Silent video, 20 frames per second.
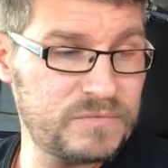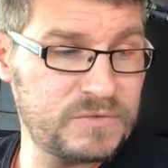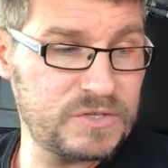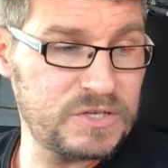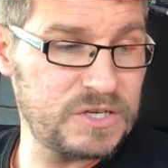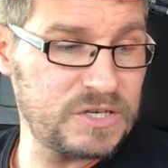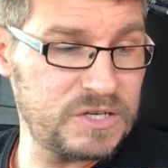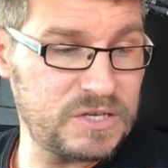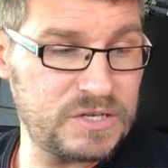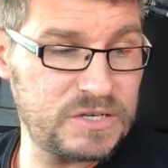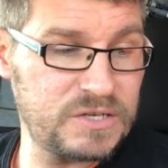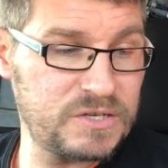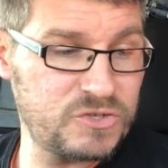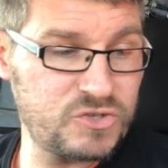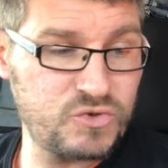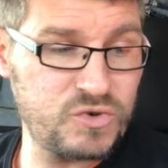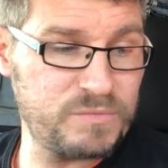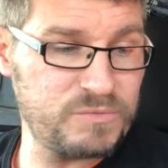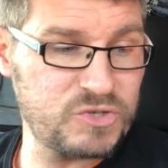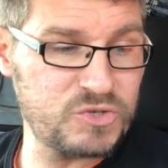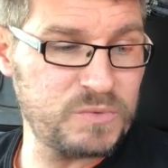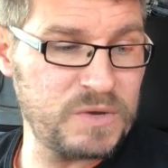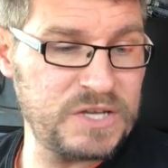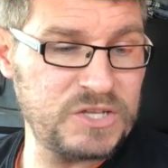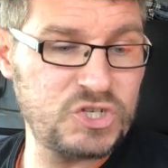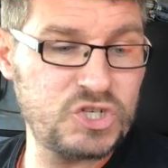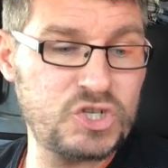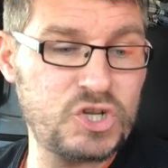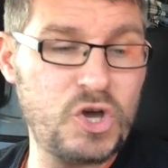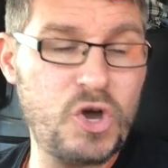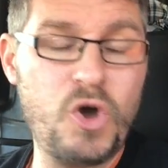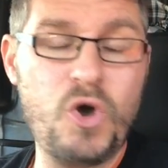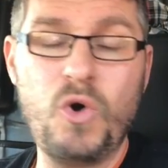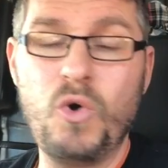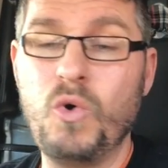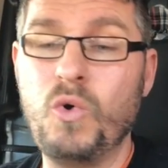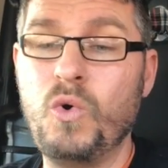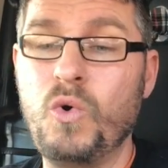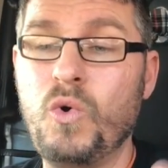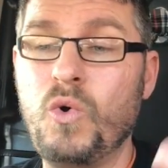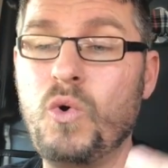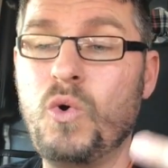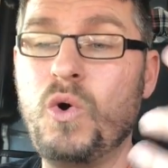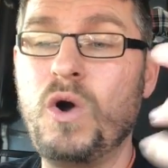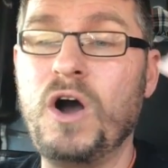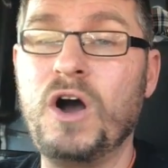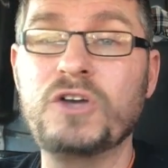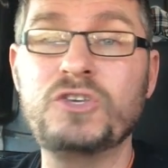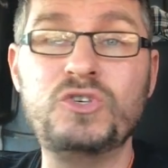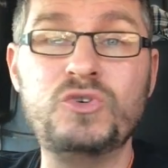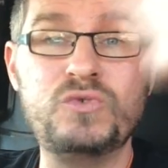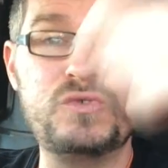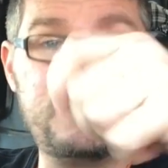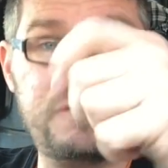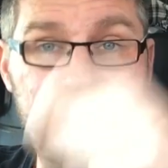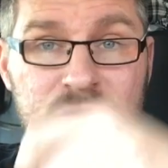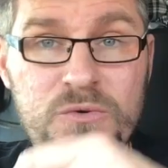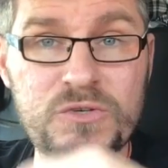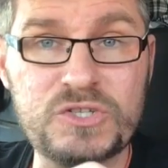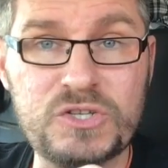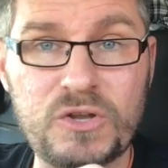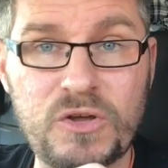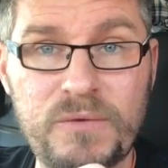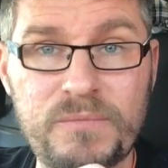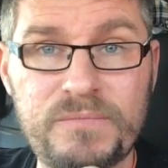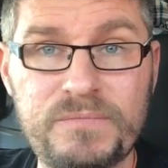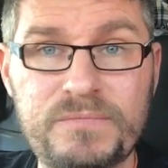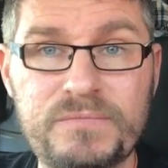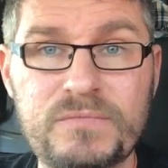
to trip the switch, or I use filters a lot,